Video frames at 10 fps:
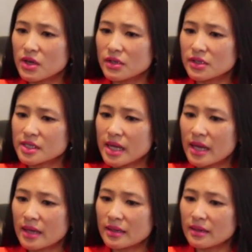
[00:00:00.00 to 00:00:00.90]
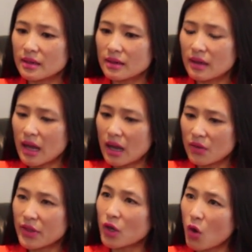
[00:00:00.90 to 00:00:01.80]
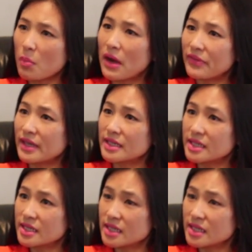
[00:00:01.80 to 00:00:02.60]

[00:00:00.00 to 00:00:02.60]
understand how they go about their